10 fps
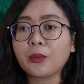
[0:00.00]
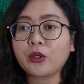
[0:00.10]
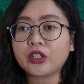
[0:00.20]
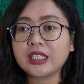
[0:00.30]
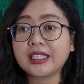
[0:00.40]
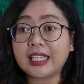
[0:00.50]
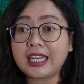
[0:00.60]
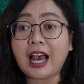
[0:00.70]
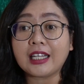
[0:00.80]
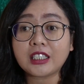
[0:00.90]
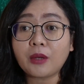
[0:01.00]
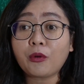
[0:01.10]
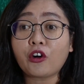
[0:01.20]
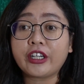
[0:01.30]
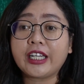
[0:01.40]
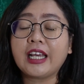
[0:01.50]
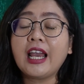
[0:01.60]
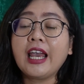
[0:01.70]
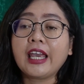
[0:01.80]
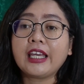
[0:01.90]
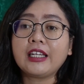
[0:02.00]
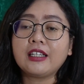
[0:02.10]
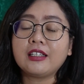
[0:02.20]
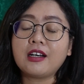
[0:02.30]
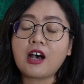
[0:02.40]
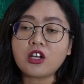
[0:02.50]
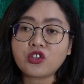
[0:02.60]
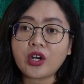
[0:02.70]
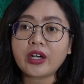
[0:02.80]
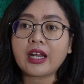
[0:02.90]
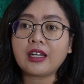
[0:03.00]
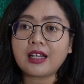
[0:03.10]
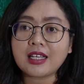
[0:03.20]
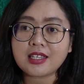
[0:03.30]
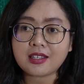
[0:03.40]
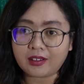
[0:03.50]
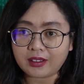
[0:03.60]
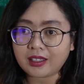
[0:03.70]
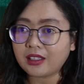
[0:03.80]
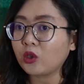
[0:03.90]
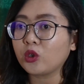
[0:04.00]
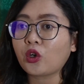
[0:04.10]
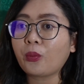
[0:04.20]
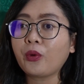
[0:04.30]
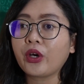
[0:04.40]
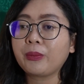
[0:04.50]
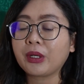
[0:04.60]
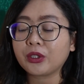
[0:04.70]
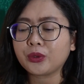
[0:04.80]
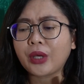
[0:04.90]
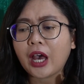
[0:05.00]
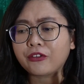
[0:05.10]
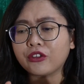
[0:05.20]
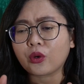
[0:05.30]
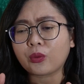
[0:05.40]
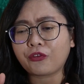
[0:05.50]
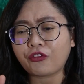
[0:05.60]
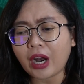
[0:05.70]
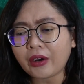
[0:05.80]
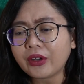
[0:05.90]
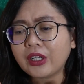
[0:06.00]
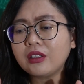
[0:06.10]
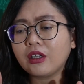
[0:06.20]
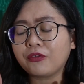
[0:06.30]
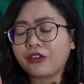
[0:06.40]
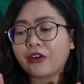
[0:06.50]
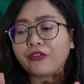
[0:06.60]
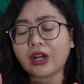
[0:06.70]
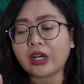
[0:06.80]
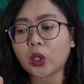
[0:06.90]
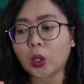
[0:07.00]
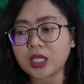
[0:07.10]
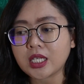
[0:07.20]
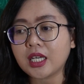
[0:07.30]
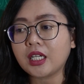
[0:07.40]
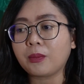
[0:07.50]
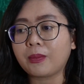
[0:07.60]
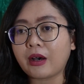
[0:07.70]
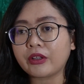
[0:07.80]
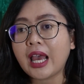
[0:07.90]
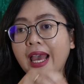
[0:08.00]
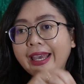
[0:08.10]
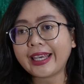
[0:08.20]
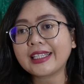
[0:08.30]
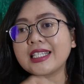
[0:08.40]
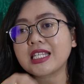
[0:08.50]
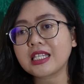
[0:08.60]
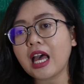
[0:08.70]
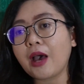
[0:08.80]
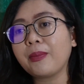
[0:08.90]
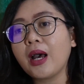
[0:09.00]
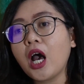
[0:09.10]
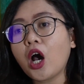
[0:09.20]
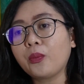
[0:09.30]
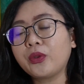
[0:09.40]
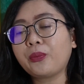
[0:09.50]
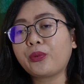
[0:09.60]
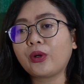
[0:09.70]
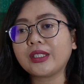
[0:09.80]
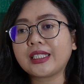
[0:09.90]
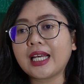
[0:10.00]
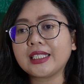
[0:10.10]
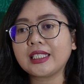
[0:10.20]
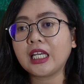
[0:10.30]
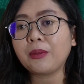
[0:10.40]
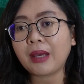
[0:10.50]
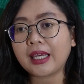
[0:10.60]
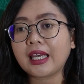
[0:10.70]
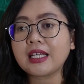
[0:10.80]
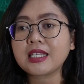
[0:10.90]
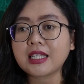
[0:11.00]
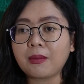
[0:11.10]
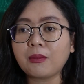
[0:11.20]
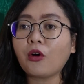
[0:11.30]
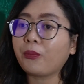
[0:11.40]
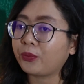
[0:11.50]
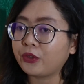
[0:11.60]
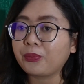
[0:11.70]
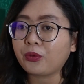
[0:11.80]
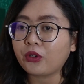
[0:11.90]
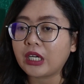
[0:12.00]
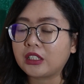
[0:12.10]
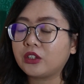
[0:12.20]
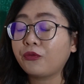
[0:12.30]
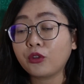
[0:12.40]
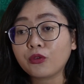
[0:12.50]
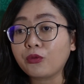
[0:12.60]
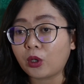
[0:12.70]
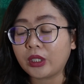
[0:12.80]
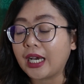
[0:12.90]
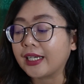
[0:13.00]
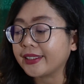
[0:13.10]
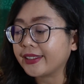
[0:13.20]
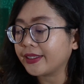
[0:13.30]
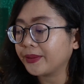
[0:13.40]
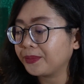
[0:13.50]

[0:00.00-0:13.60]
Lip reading: about this in HACCP, or in the hazard analysis critical control point, because we have to very concerned about each step of the process in making some of the products, food products.